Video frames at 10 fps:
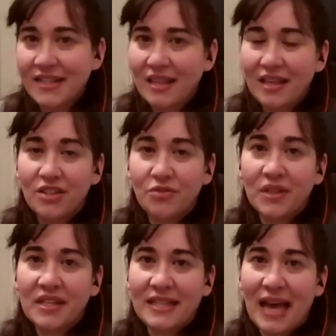think it's
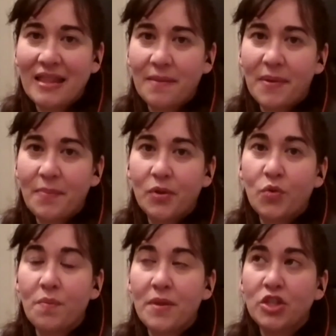really sad that people
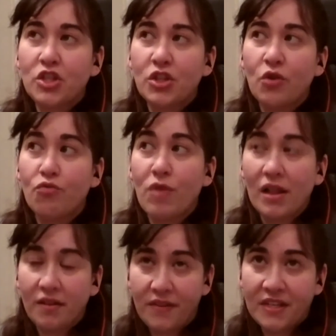who have been so
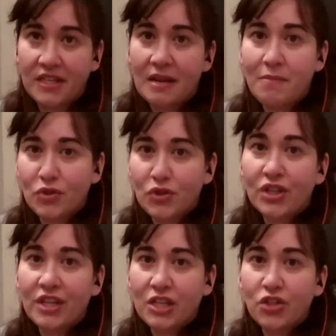relevant in
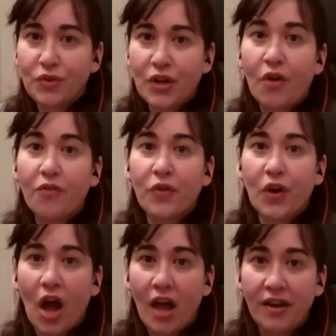musical history are
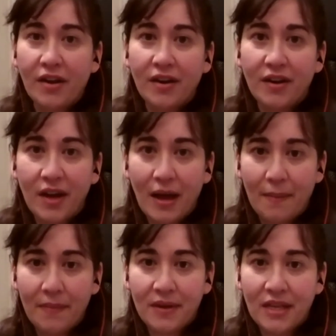forgotten.
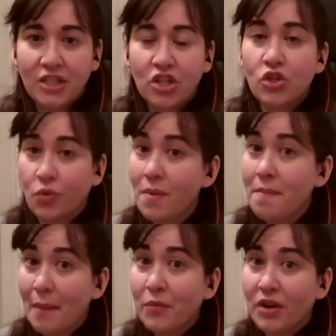It's a short
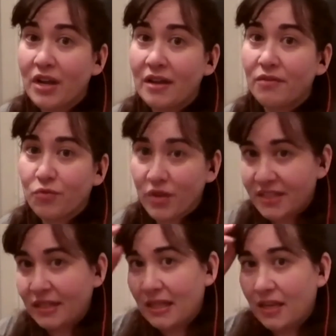memory
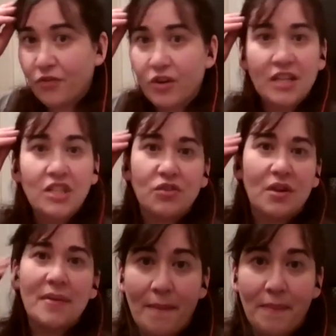recently for history.
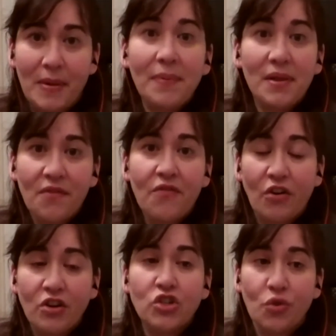I mean, people have a
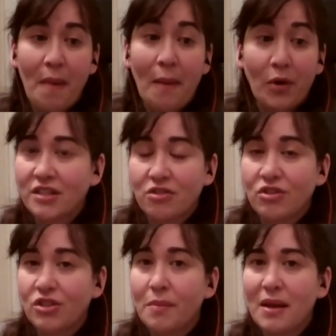very short memory.
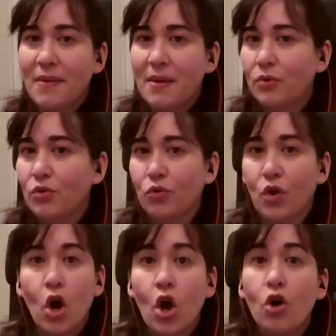There's so many people who
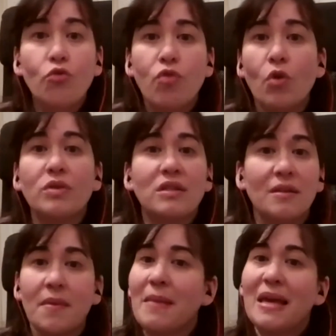wrote
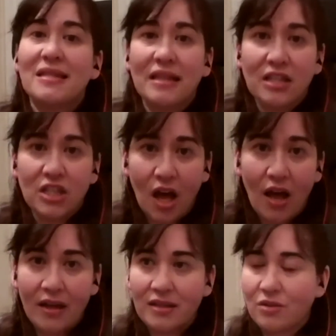some amazing
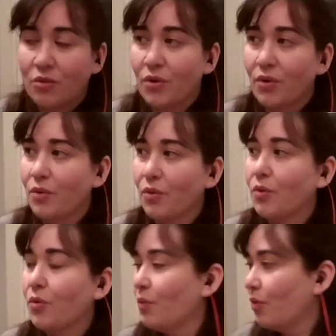songs or
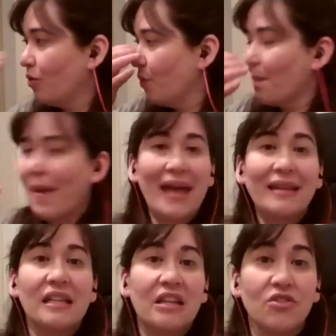who were
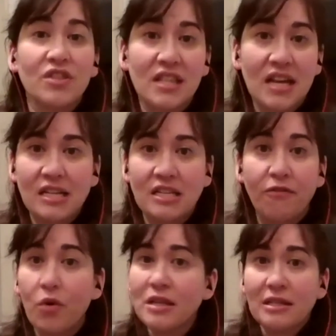band leaders in the
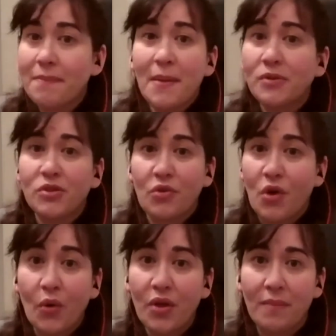1940s, and people don't
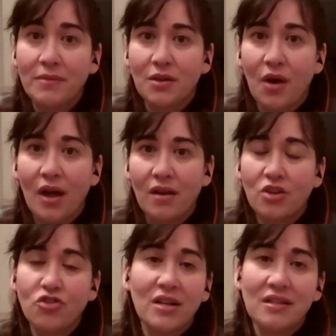know them. So I
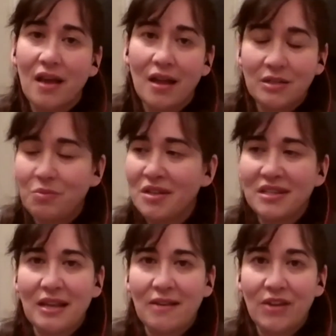just want to
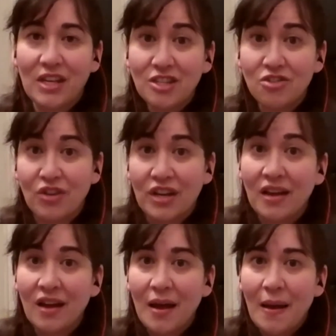save history,
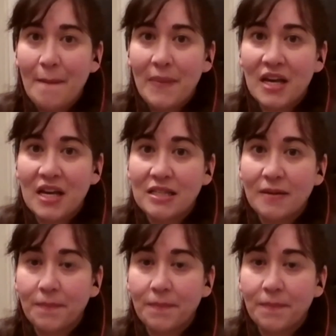because